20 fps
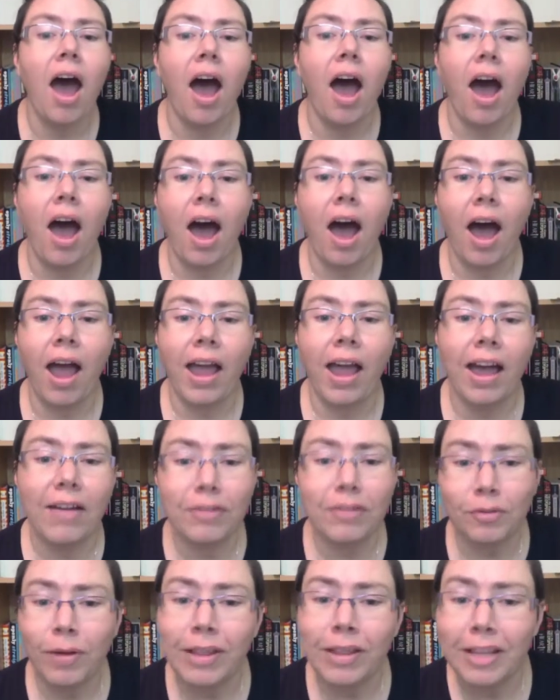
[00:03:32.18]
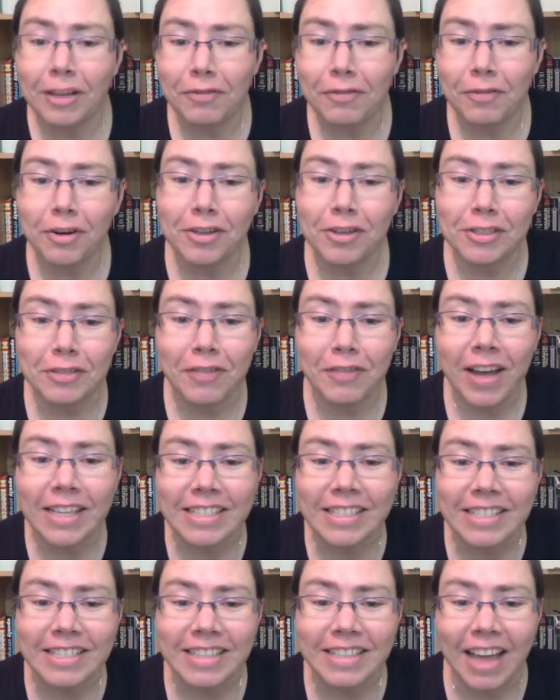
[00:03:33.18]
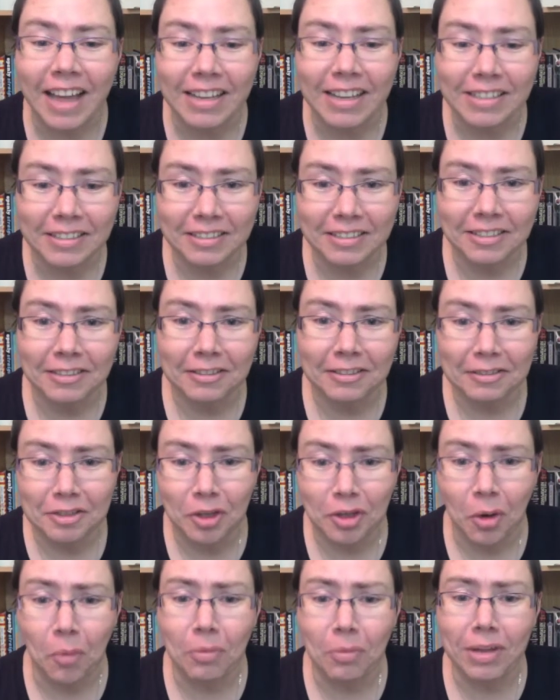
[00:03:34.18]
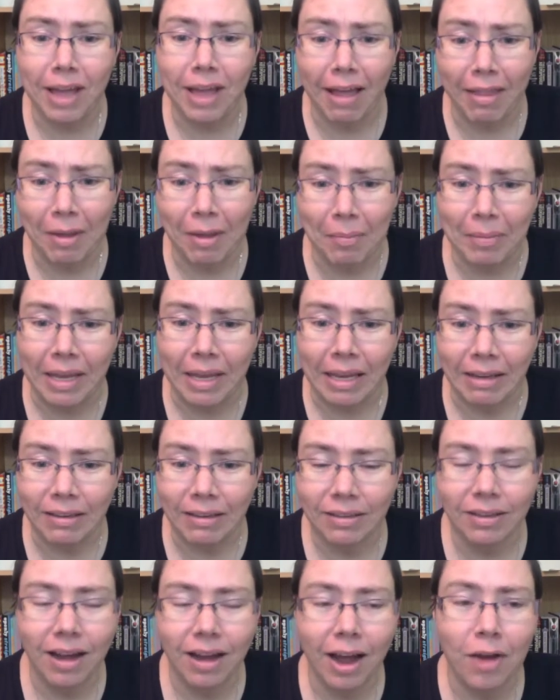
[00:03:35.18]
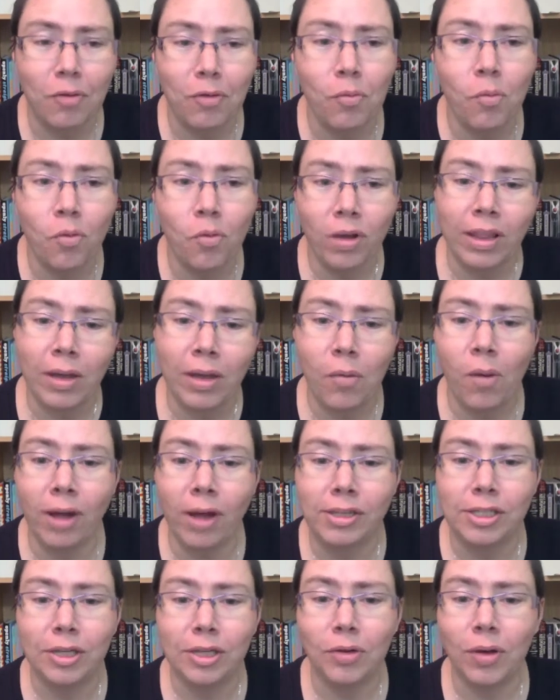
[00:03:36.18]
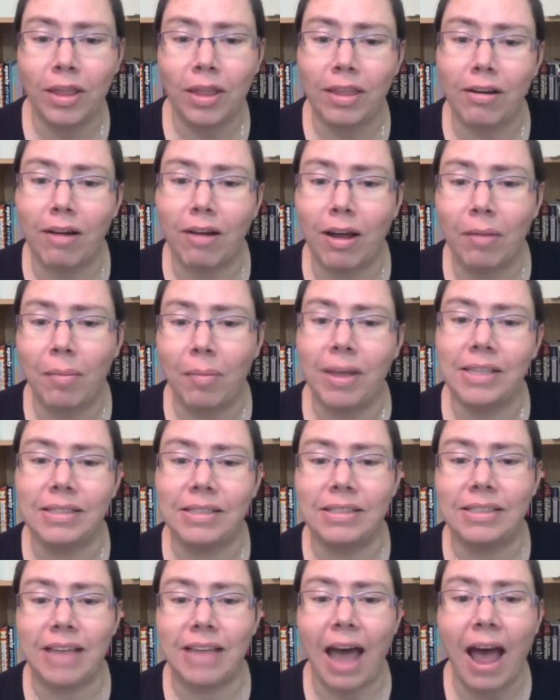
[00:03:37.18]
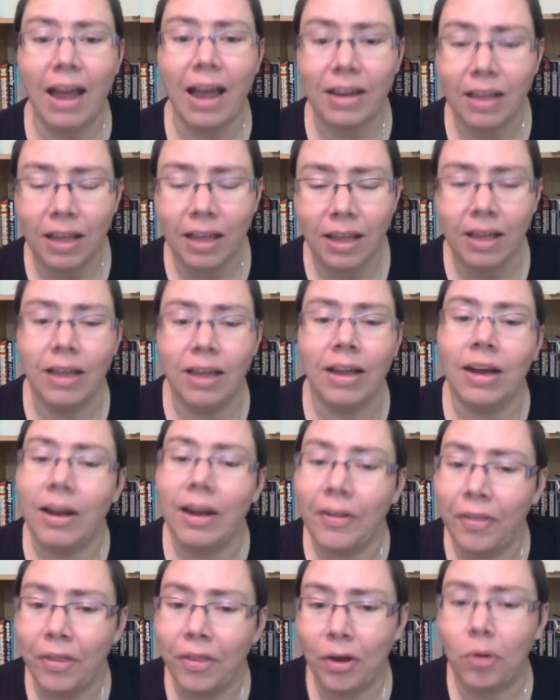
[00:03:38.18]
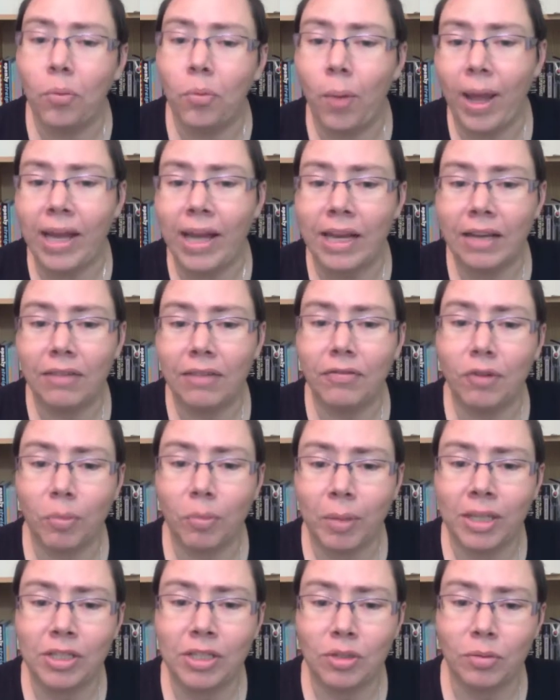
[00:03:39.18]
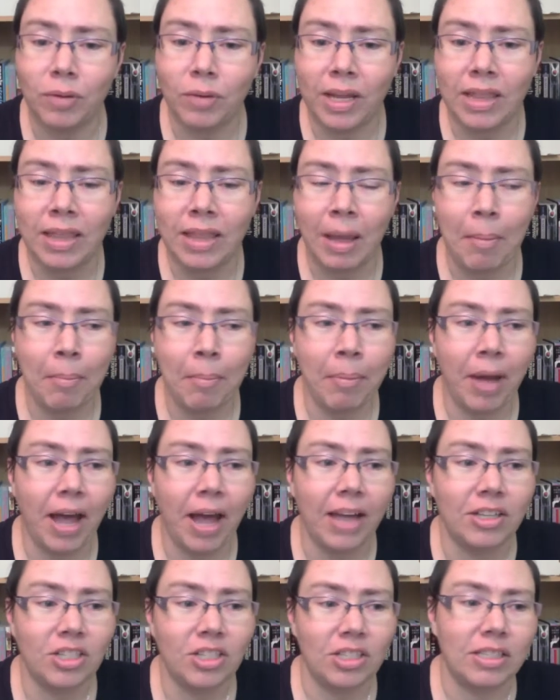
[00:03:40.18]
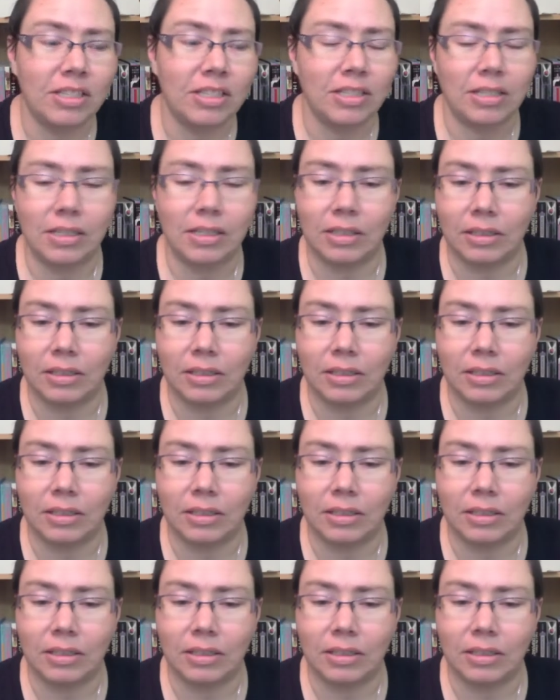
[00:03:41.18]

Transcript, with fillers: I haven't read the Infernal Devices yet. Don't yell at me. I really want to, and they're on my stack. They're waiting for me to read them, but I just,